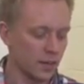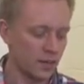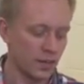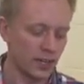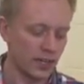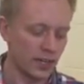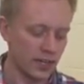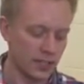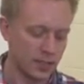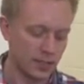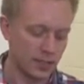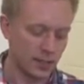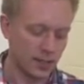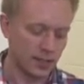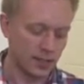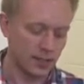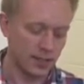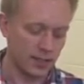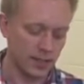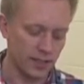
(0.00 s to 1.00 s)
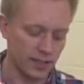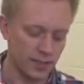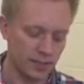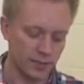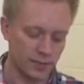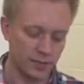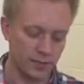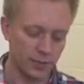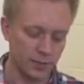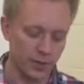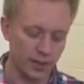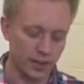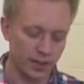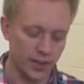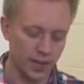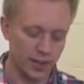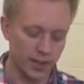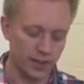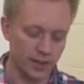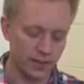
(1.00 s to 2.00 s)
Brady explained that we
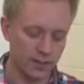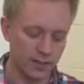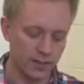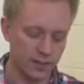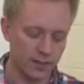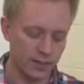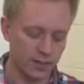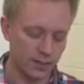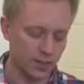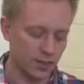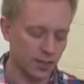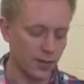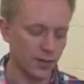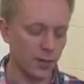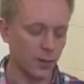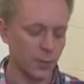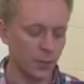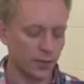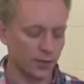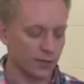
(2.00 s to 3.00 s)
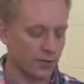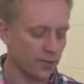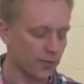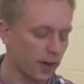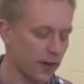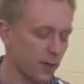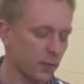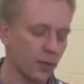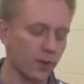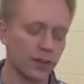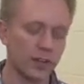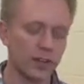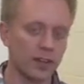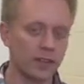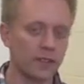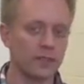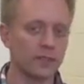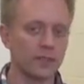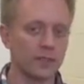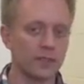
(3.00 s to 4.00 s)
can determine what fret we're
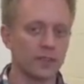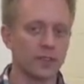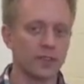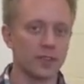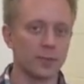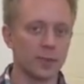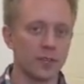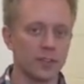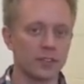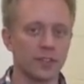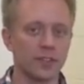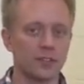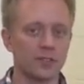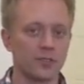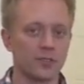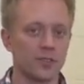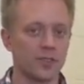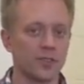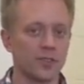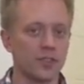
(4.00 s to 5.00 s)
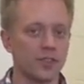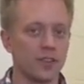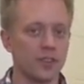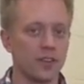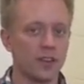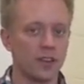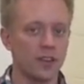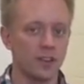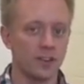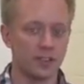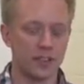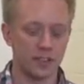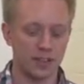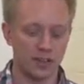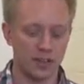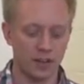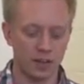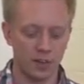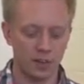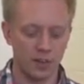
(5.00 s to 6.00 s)
in for the pitch control of a
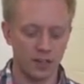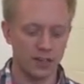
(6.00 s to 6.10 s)
guitar,